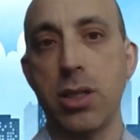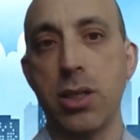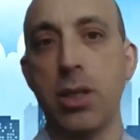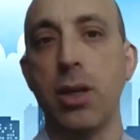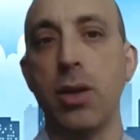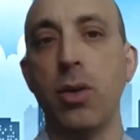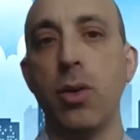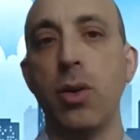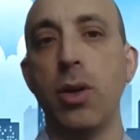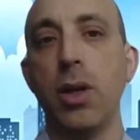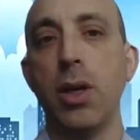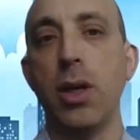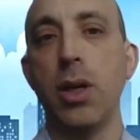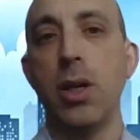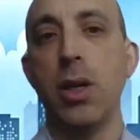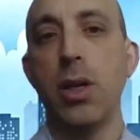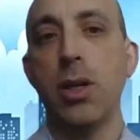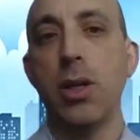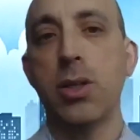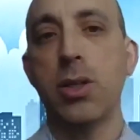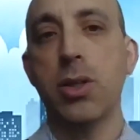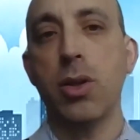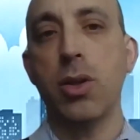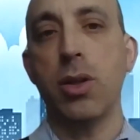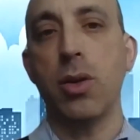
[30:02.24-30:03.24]
do
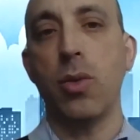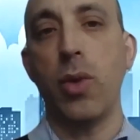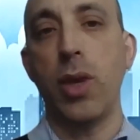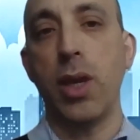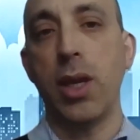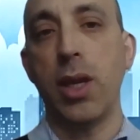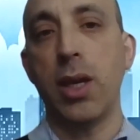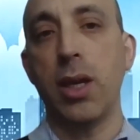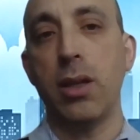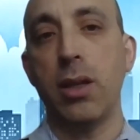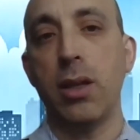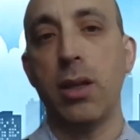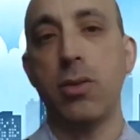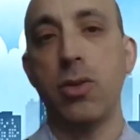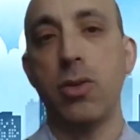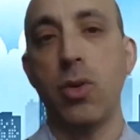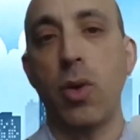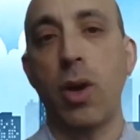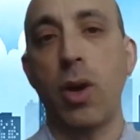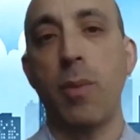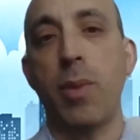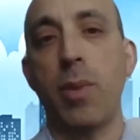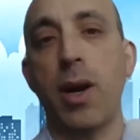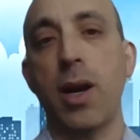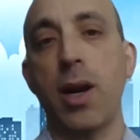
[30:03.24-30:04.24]
so that we can do
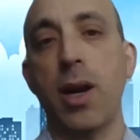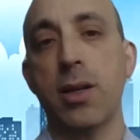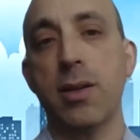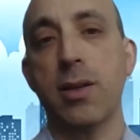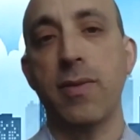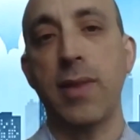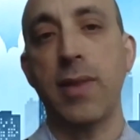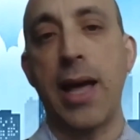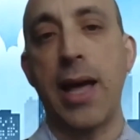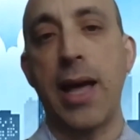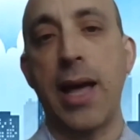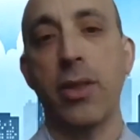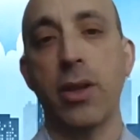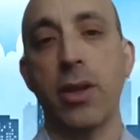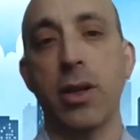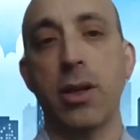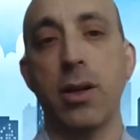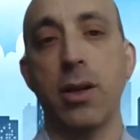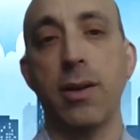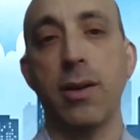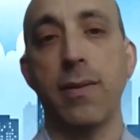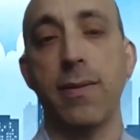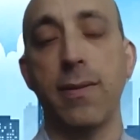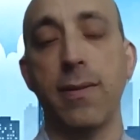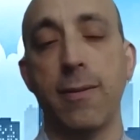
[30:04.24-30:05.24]
our part to flatten the
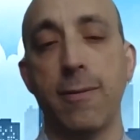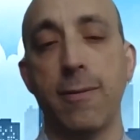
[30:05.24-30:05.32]
curve.